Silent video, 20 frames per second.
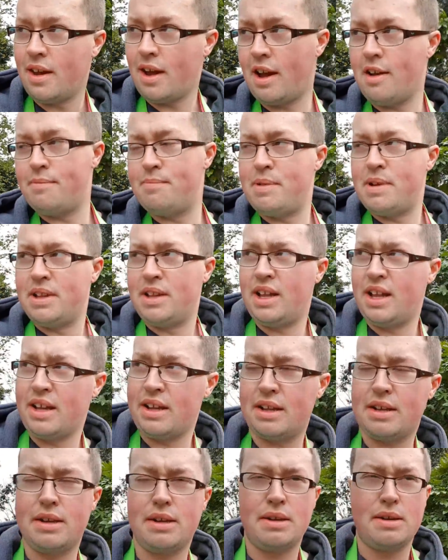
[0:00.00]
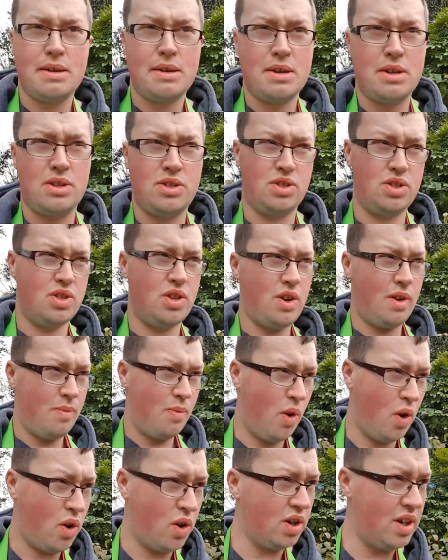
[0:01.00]
I've been like do you know I'm
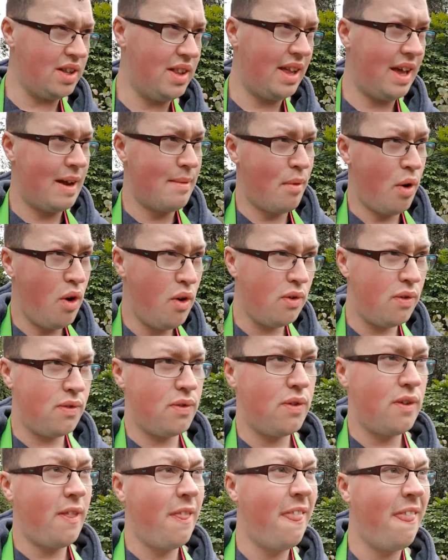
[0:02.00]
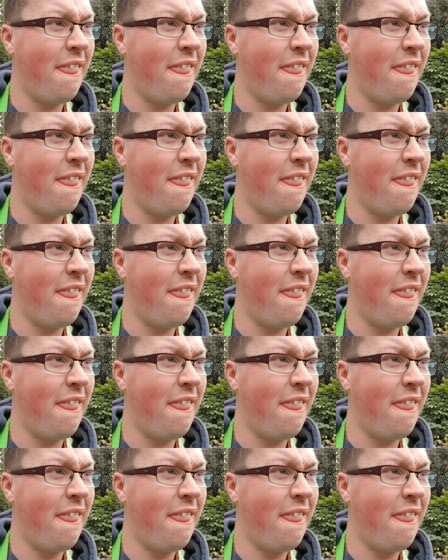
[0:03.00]
not gonna let them off